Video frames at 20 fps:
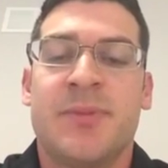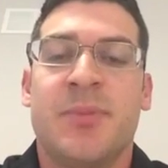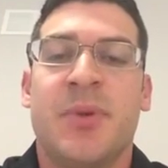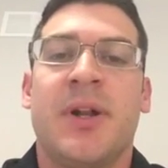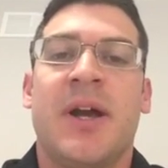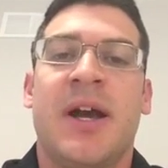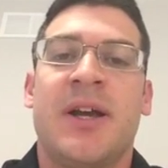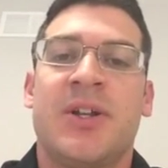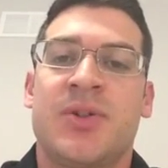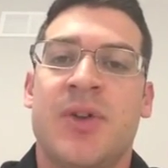
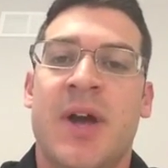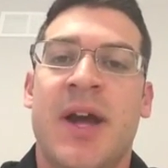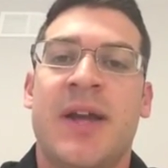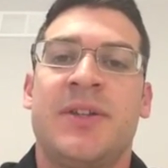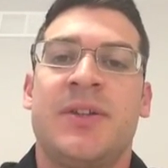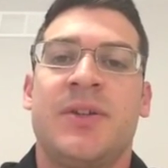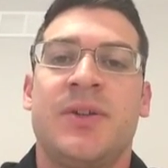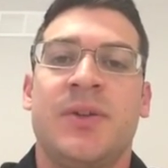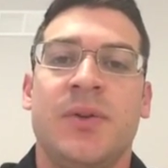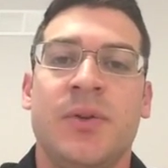But I try
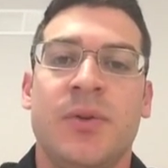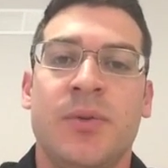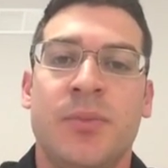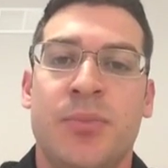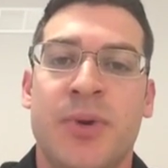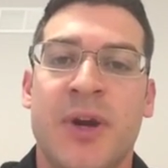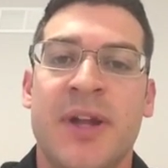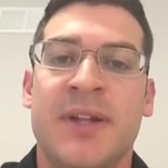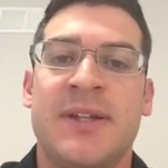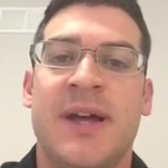to
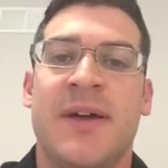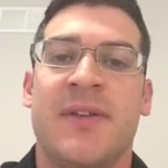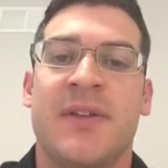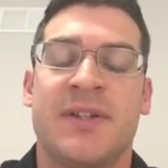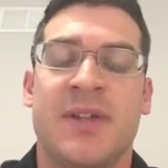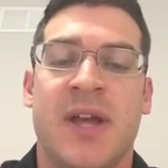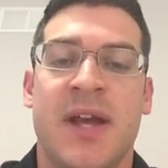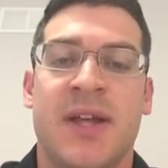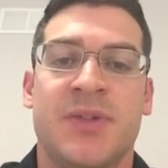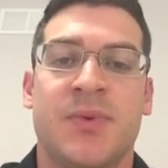break down the
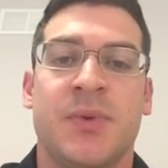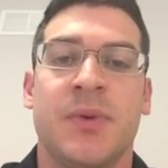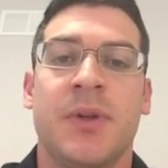science